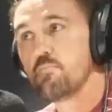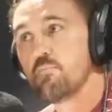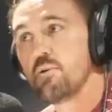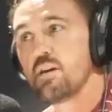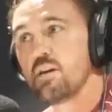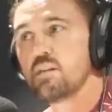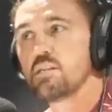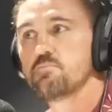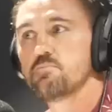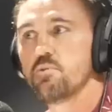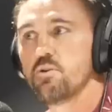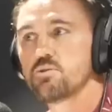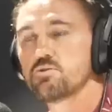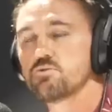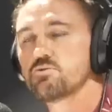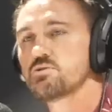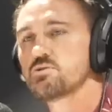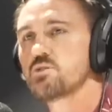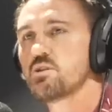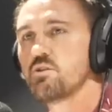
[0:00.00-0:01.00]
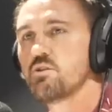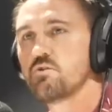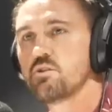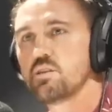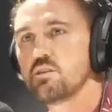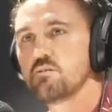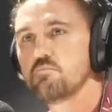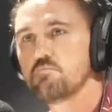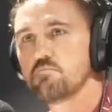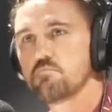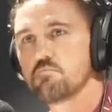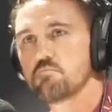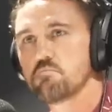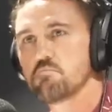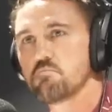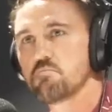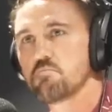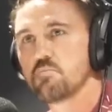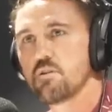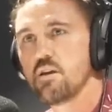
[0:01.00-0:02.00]
be in his personal security. Like a
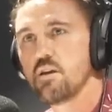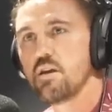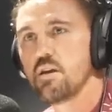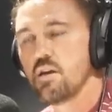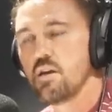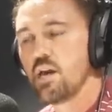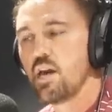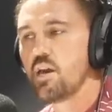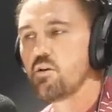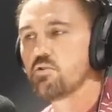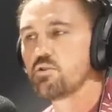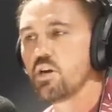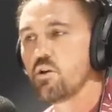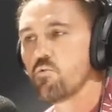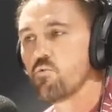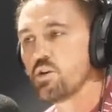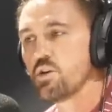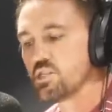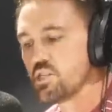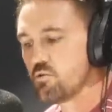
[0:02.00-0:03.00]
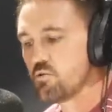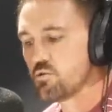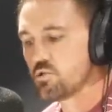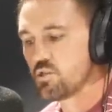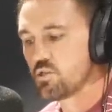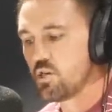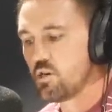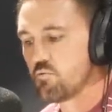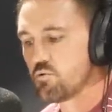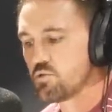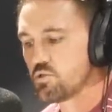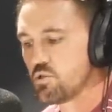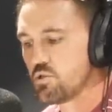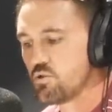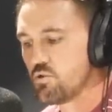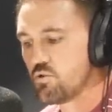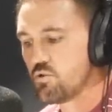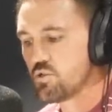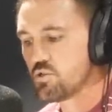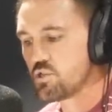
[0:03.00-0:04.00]
bodyguard? It, originally, it was, to, it was to
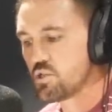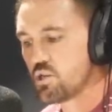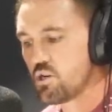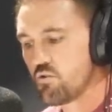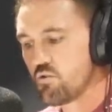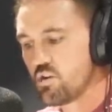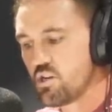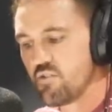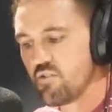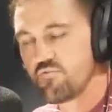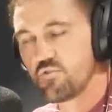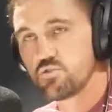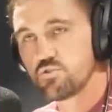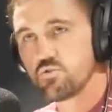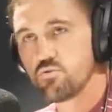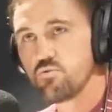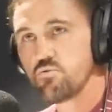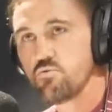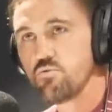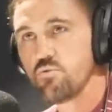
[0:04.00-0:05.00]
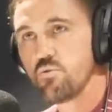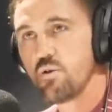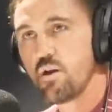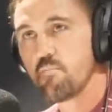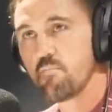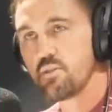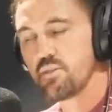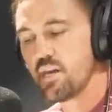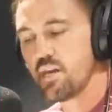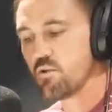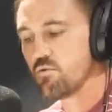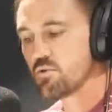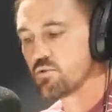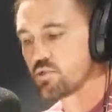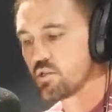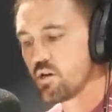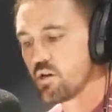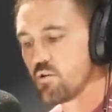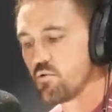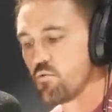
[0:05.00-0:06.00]
do the security of the zoo, but then
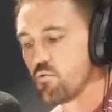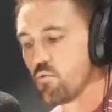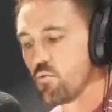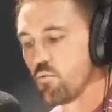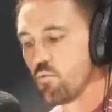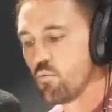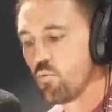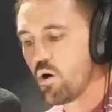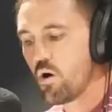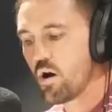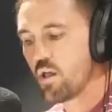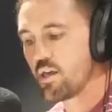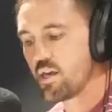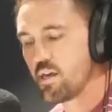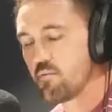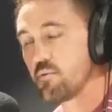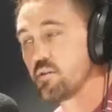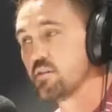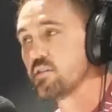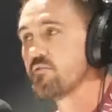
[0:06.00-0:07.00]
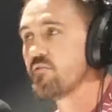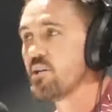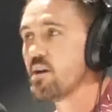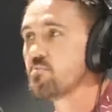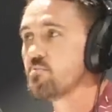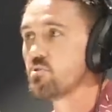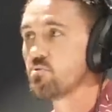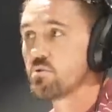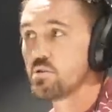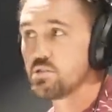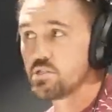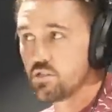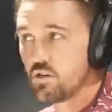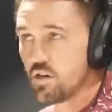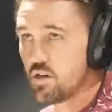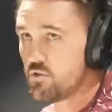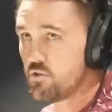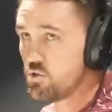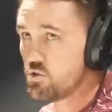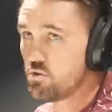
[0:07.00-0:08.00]
also while him and his family were
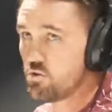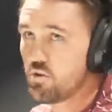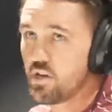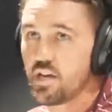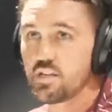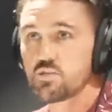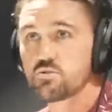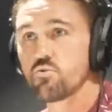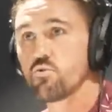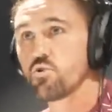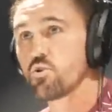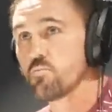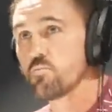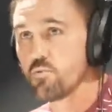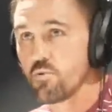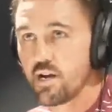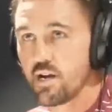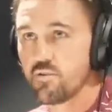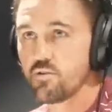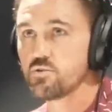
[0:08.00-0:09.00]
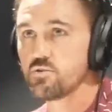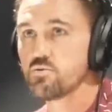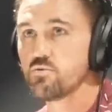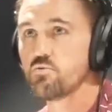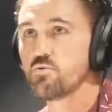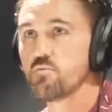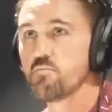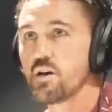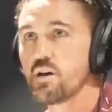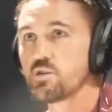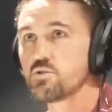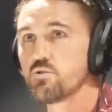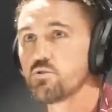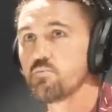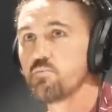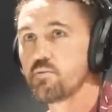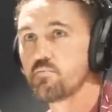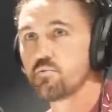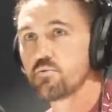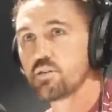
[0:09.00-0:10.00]
inside the zoo, to escort him around the zoo and make sure
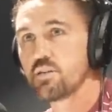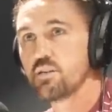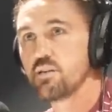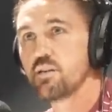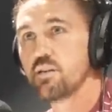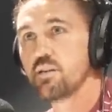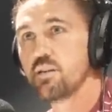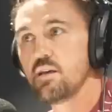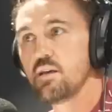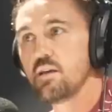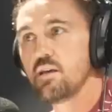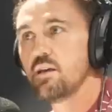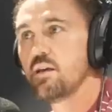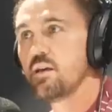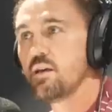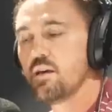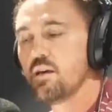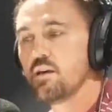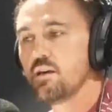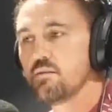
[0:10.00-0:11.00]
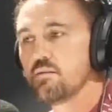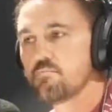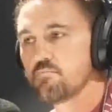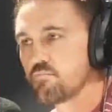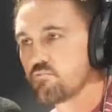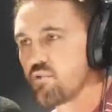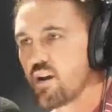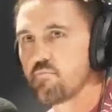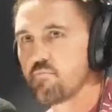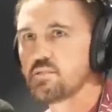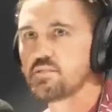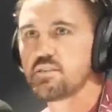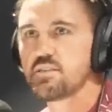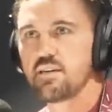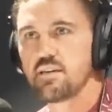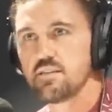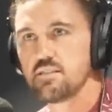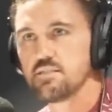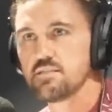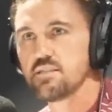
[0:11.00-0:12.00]
people didn't grab his
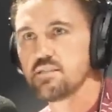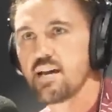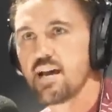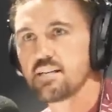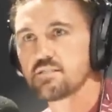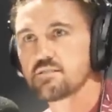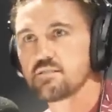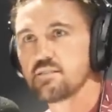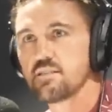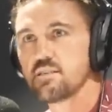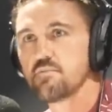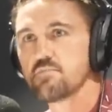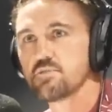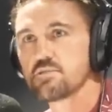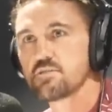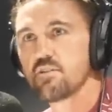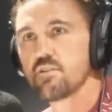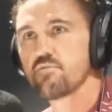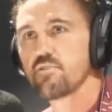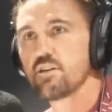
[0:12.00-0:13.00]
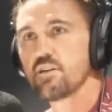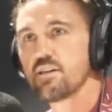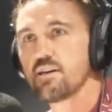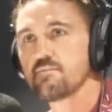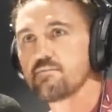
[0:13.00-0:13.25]
kids and hassle him and stuff did, like did that. Did